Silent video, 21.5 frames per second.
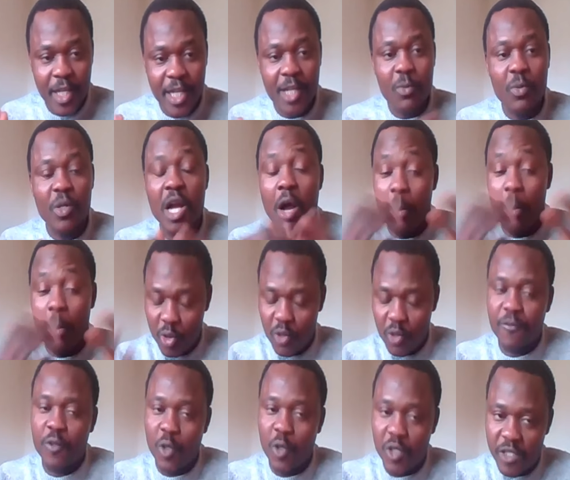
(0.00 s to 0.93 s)
Okay,
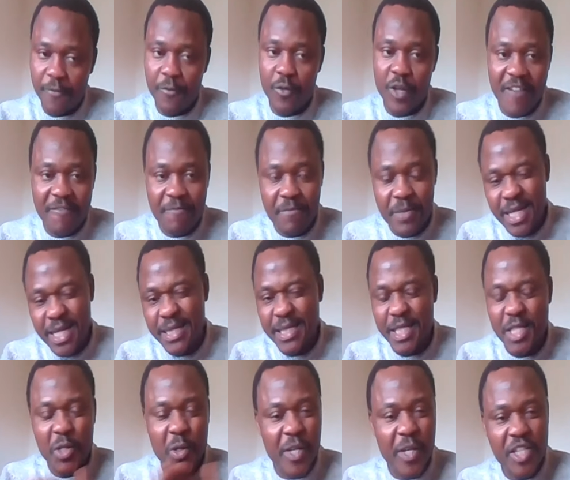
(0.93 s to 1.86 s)
but of course, if you have
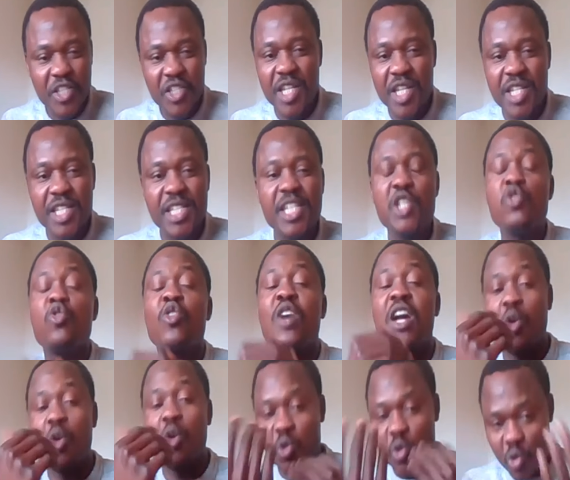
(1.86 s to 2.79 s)
BSc or HND,
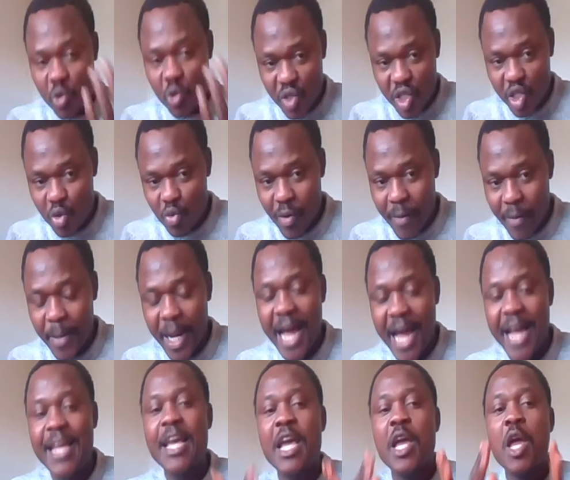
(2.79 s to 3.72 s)
you can also use it to
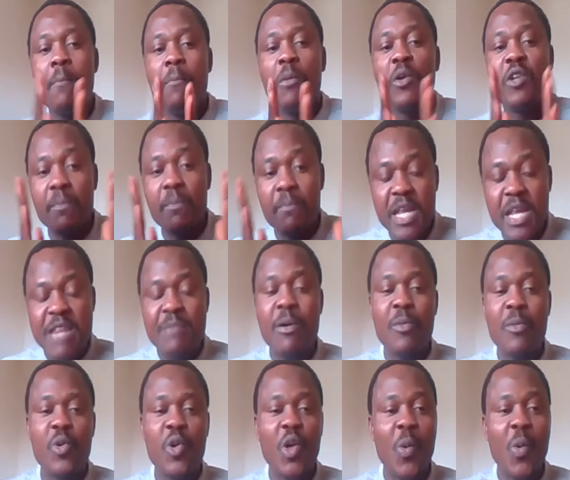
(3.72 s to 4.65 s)
apply. But the
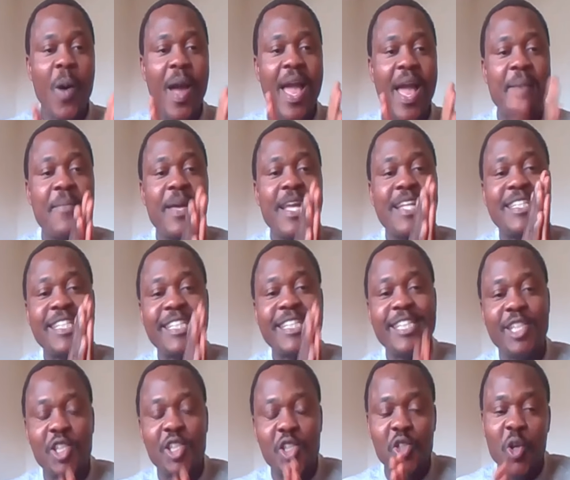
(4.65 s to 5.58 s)
minimum
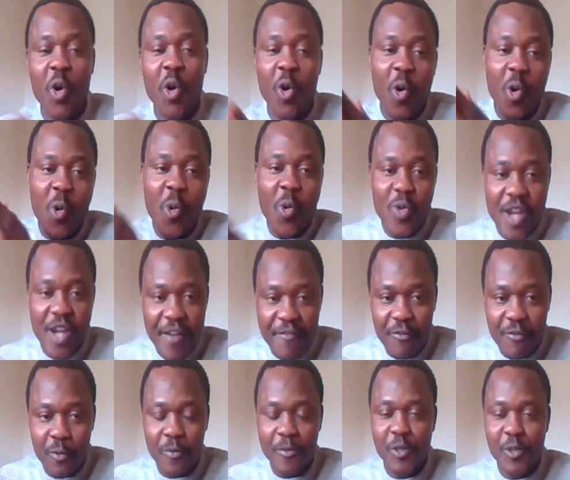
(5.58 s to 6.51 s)
requirement is your O
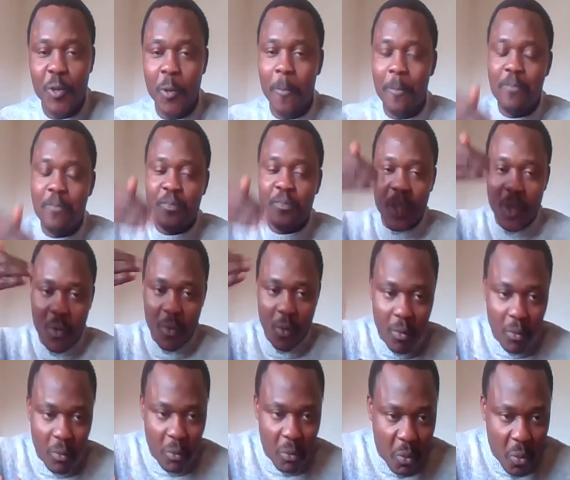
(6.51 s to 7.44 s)
level. So
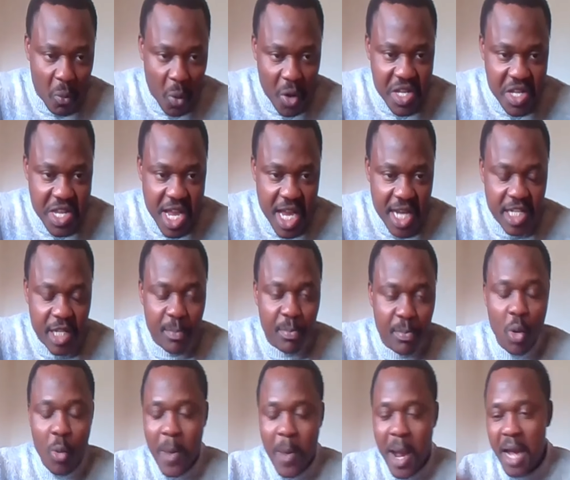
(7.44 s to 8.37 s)
1 year
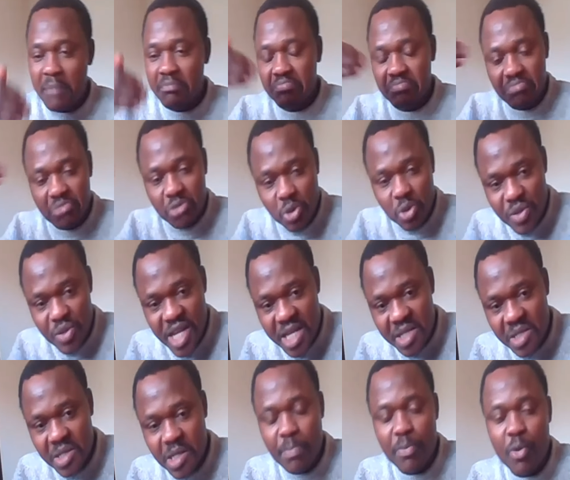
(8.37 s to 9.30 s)
diploma,
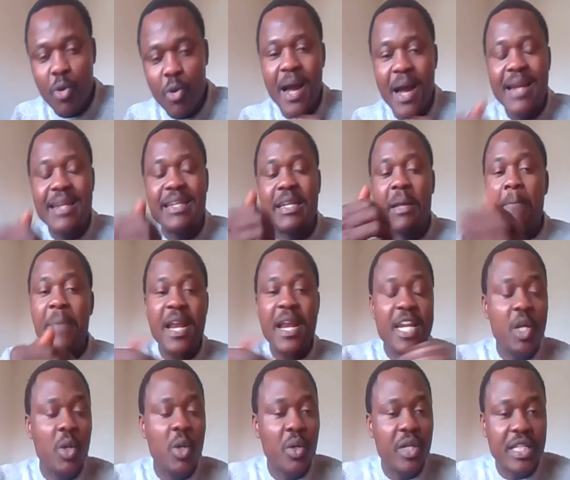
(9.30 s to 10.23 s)
2 years diploma,
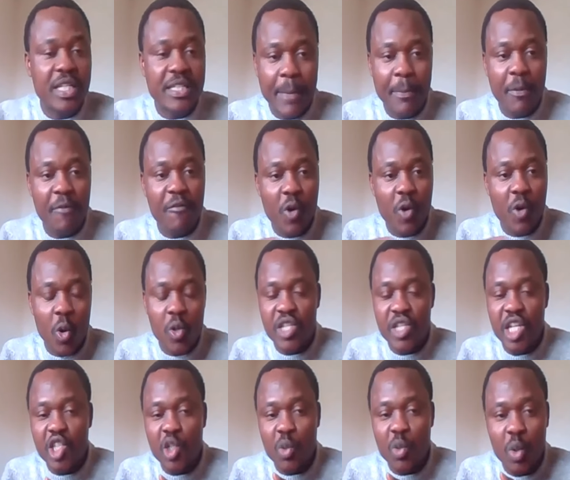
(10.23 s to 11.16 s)
depending on the type of
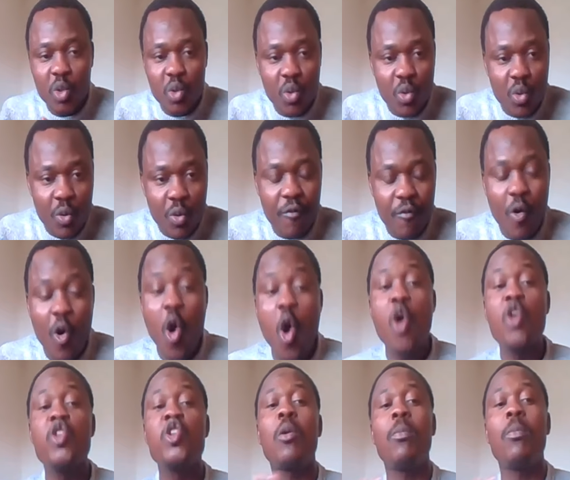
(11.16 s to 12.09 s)
course that you want to go
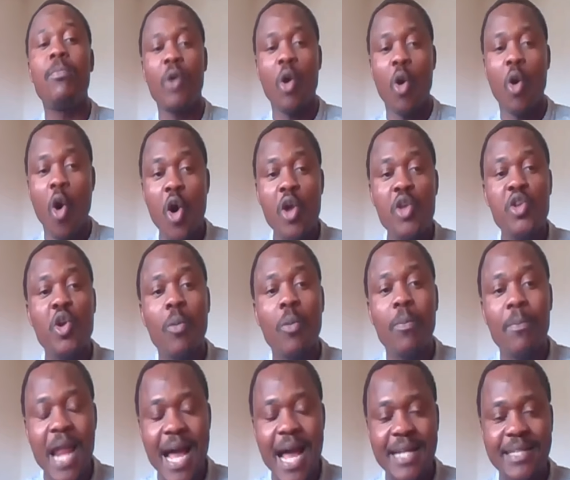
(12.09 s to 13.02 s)
for on your
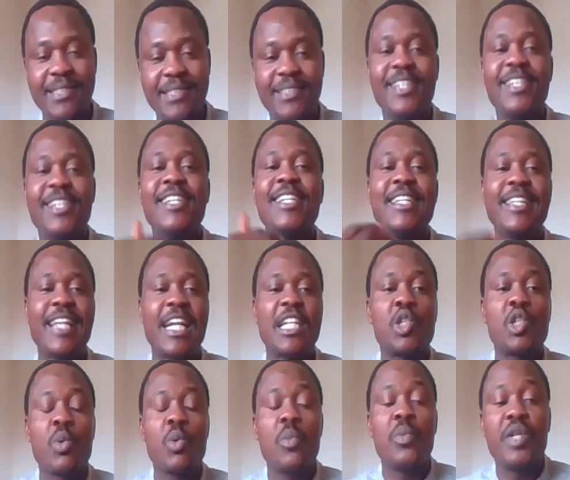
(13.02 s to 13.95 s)
or your plan.
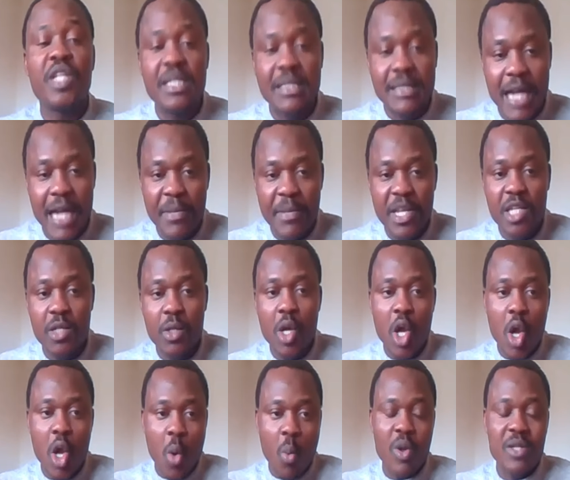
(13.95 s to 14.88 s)
That's what will
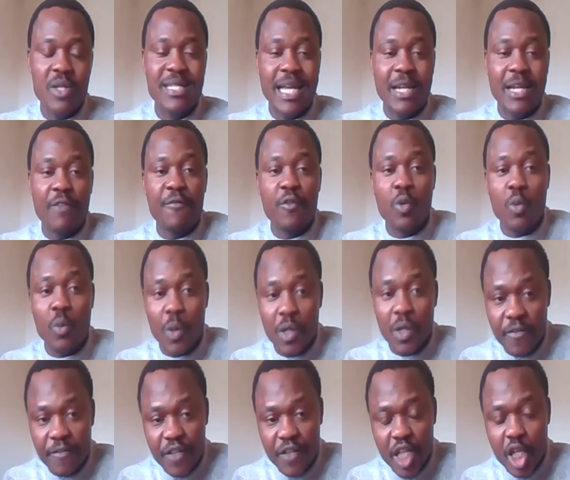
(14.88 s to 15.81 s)
determine what kind of
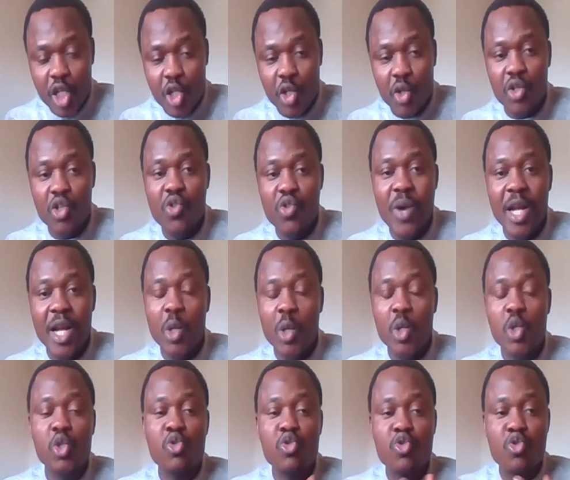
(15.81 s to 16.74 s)
qualification you
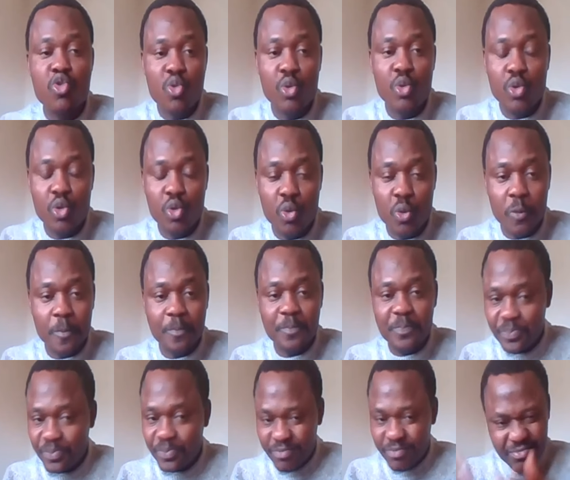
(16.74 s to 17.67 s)
are going to use
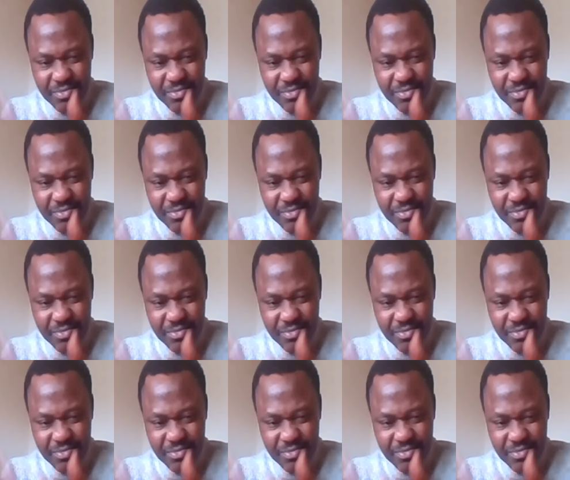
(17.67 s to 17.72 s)
to.